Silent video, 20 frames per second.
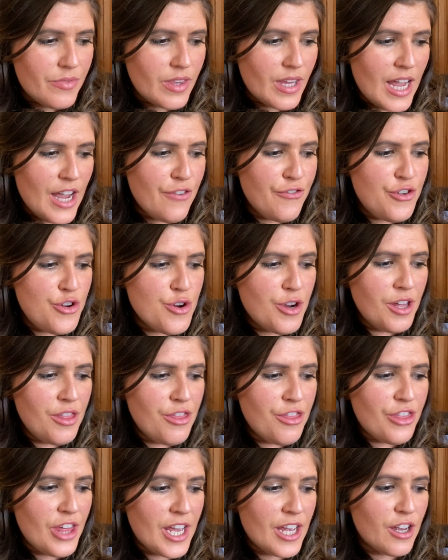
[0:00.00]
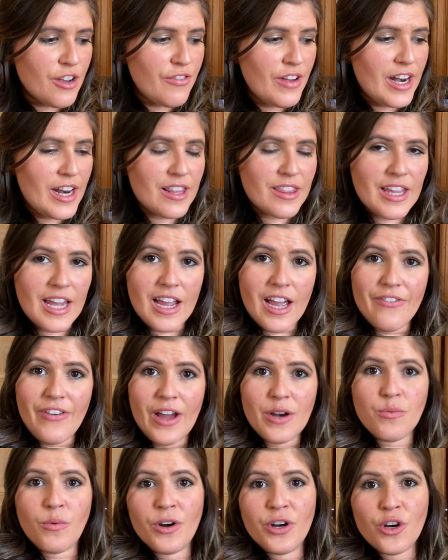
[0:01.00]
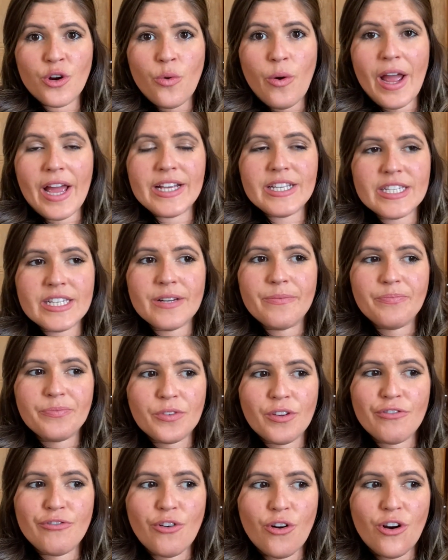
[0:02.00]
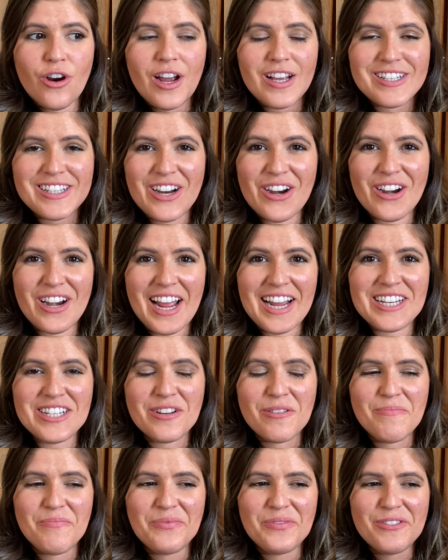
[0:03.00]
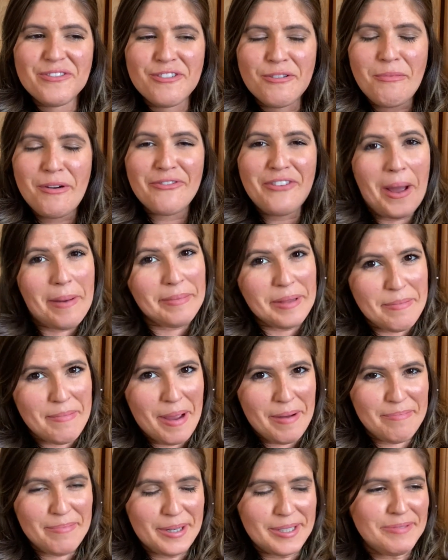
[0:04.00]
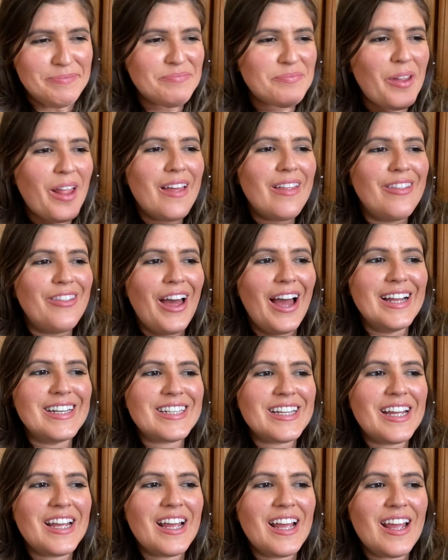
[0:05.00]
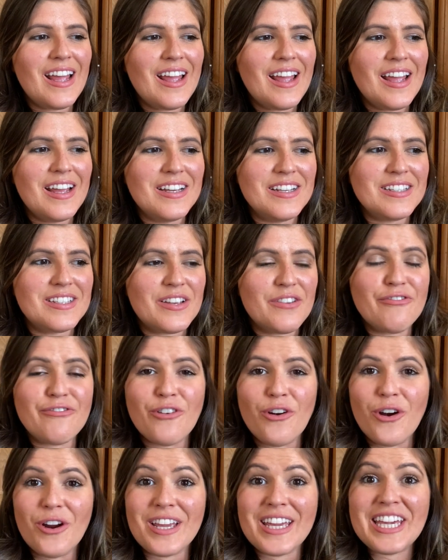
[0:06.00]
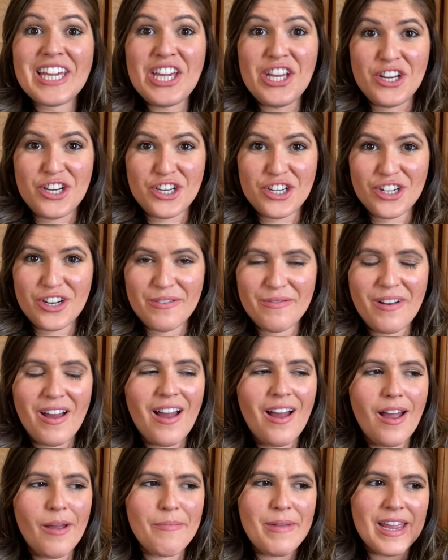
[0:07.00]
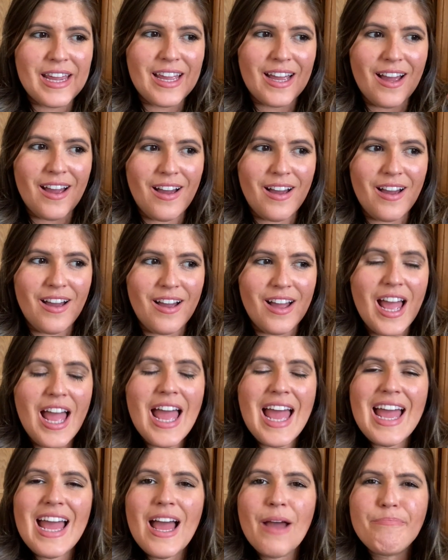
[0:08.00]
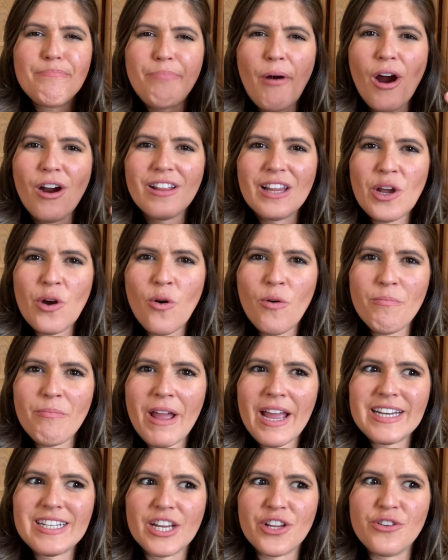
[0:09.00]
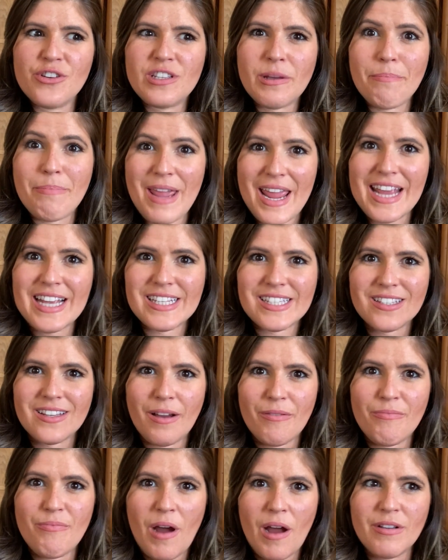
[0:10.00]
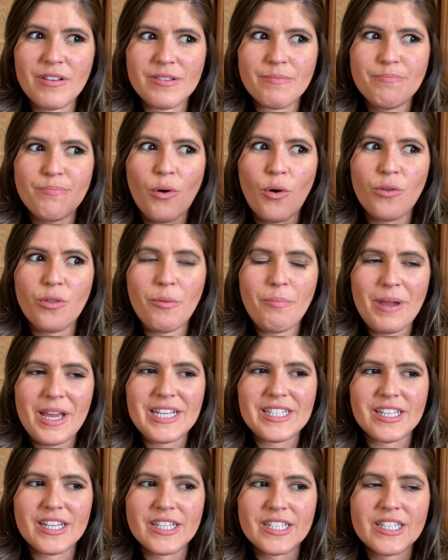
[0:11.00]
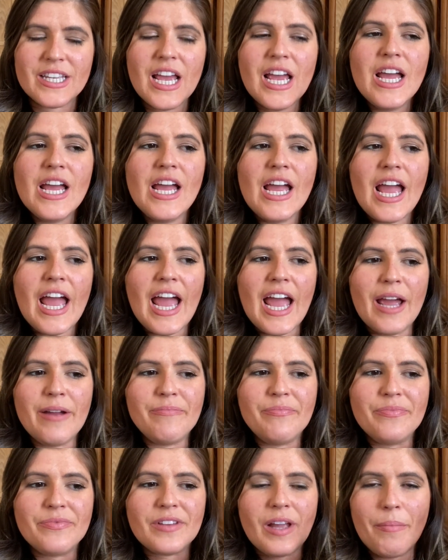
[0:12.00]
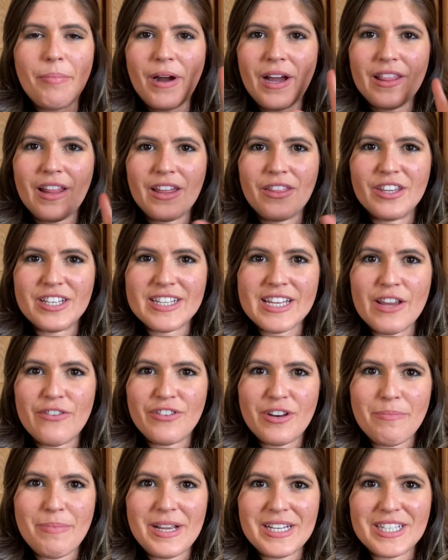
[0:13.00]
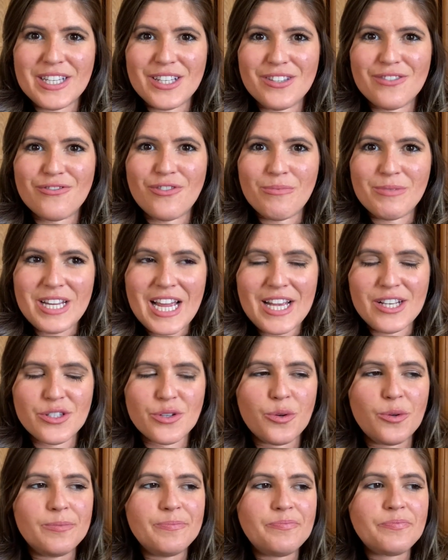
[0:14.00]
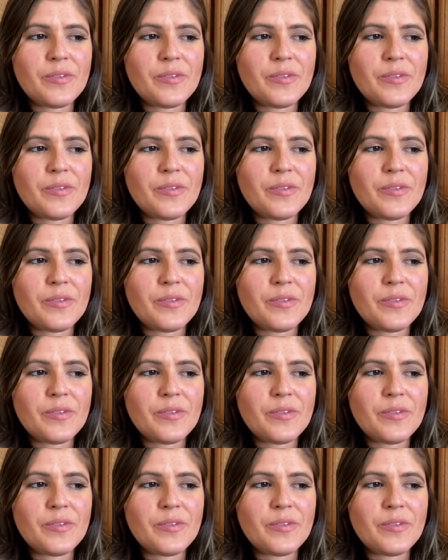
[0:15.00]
if you can think of anything, I've had one request for a certain item from a family member that is for quiche. I make a partly homemade. I use a base. I, I bought bases. Um, I buy like the savoury bases from Tesco.